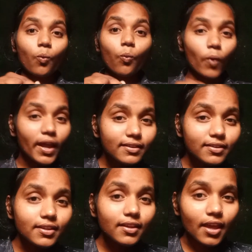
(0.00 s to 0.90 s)

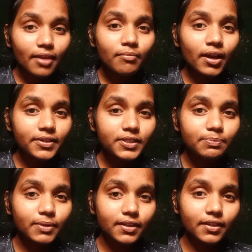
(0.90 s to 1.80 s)
When am I
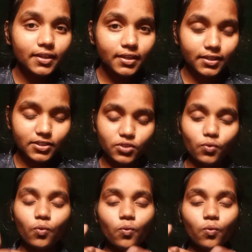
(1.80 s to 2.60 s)
speaking in English?